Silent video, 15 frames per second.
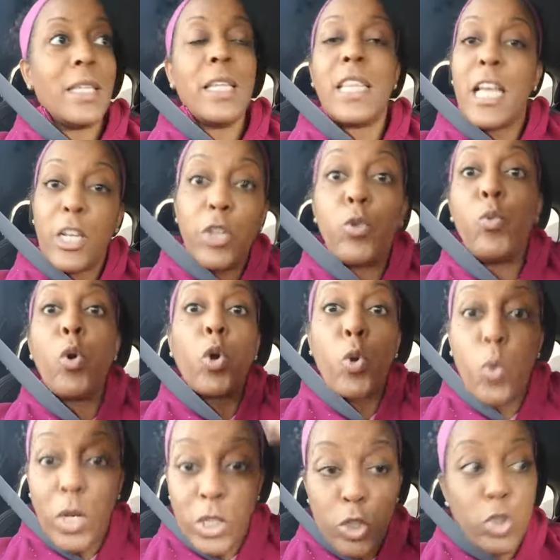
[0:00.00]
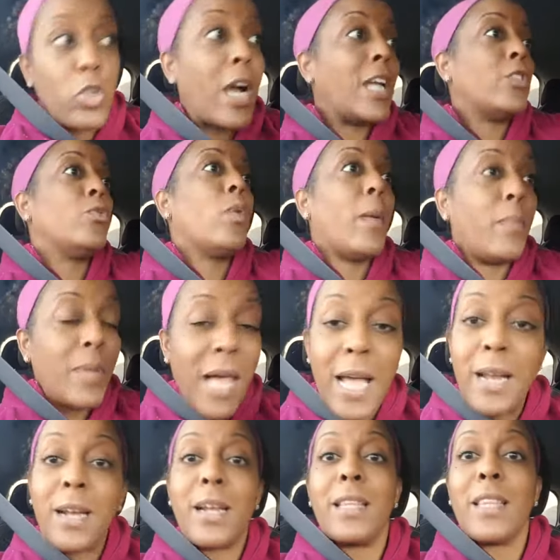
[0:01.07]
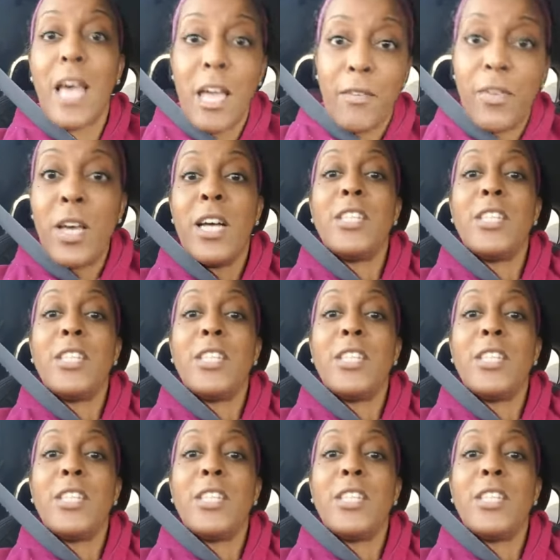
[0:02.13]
that you are going to try to apply in your life